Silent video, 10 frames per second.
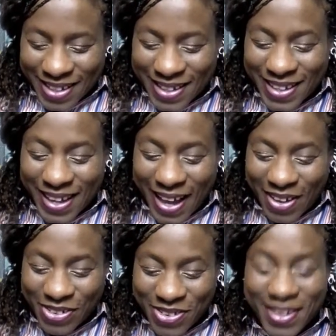Yeah,
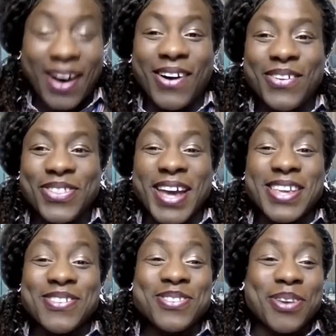
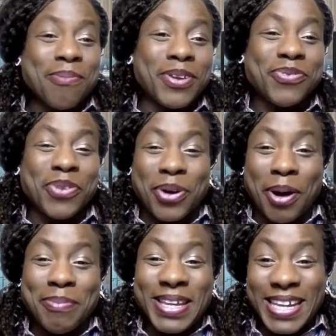thank you so much for
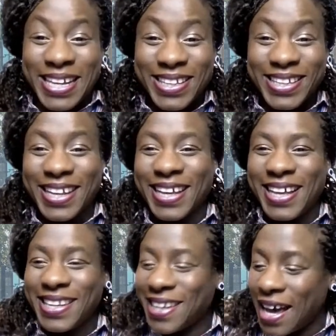coming in.
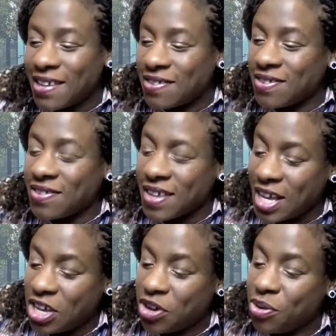Nice to see
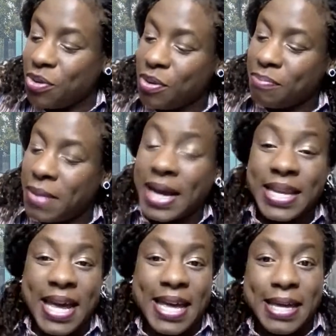you. My
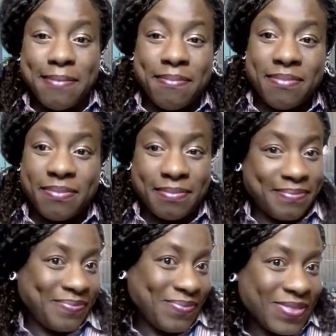name,
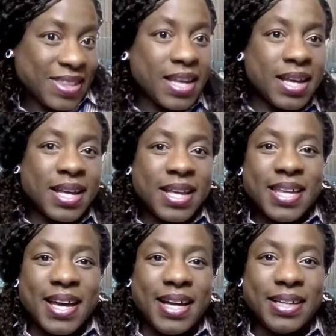
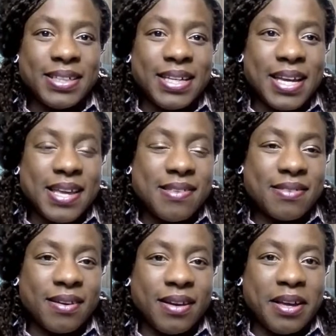is
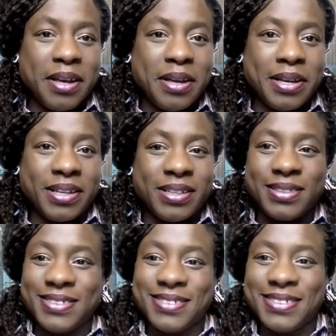
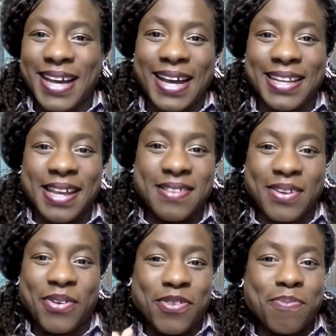Adeze
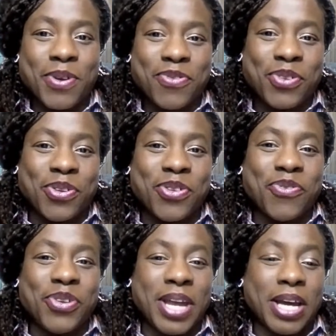Cosmos. For those
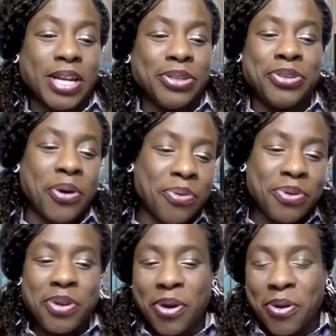of you that don't
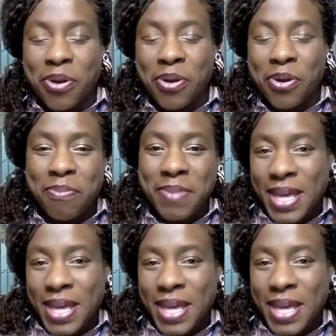know me,